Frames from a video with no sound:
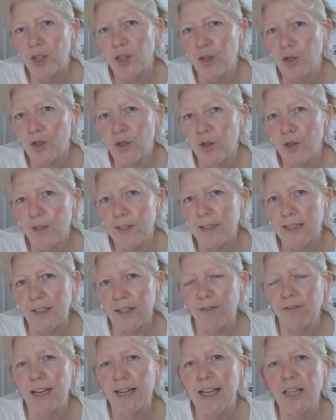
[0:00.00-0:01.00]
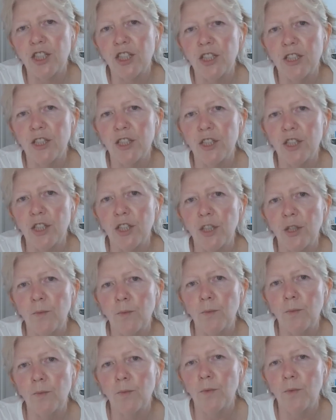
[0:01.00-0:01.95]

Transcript: controls in relation to